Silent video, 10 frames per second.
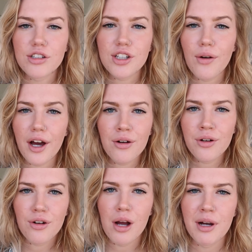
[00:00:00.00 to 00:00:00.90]
also, I don't
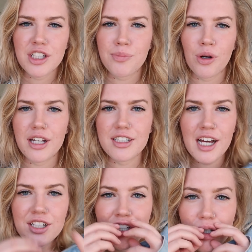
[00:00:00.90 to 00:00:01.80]
regret my Chipotle
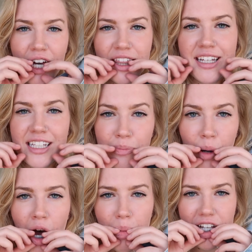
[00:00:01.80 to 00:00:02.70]
tattoo. I think it's
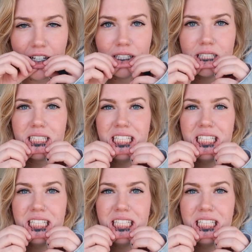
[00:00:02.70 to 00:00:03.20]
poppin'.